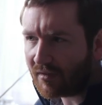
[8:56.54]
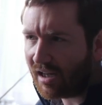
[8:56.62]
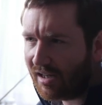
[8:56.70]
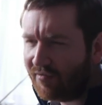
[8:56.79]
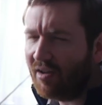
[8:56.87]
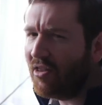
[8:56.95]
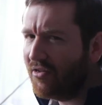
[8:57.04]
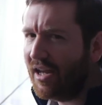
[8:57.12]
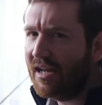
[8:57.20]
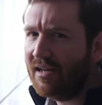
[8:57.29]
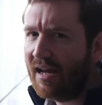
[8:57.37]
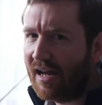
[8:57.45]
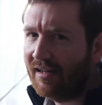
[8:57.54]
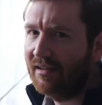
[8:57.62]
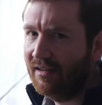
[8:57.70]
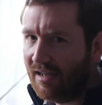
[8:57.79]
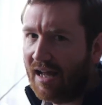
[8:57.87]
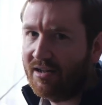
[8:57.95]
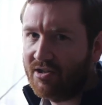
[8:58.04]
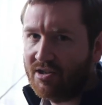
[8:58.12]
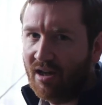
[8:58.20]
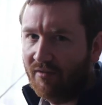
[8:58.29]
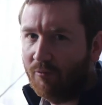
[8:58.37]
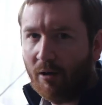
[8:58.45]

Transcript: And I found that they had a lot of stuff.